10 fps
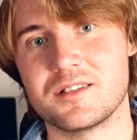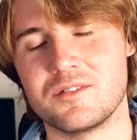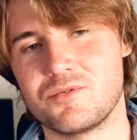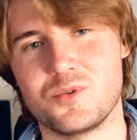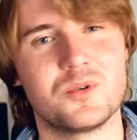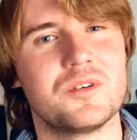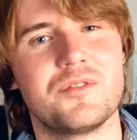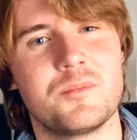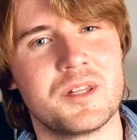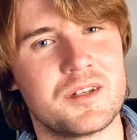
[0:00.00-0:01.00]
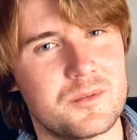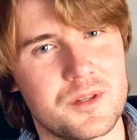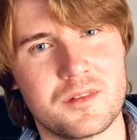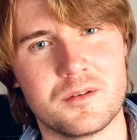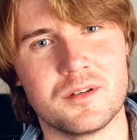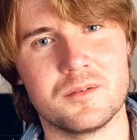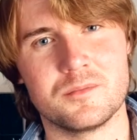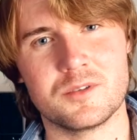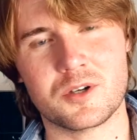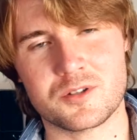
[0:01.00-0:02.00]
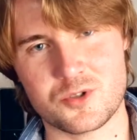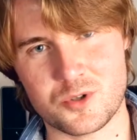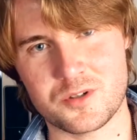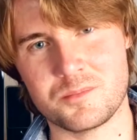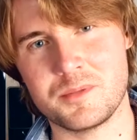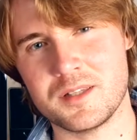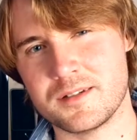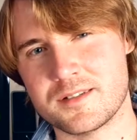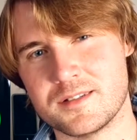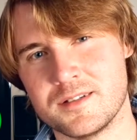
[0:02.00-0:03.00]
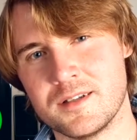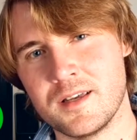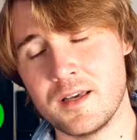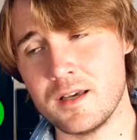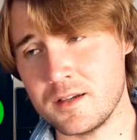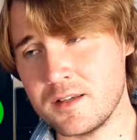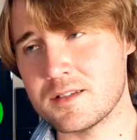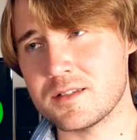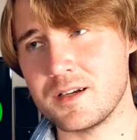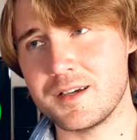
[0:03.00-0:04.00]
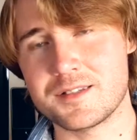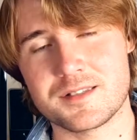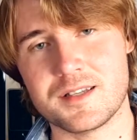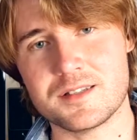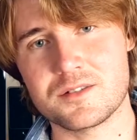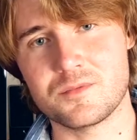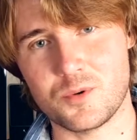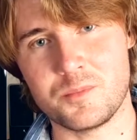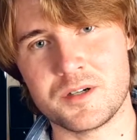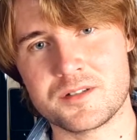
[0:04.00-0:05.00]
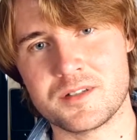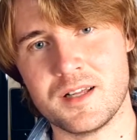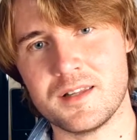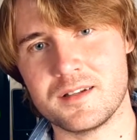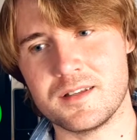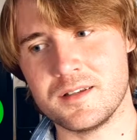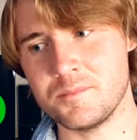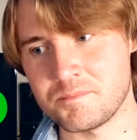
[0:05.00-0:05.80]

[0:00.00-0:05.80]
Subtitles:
If you're familiar with Dr. Jordan Peterson, he has a nice test for personality.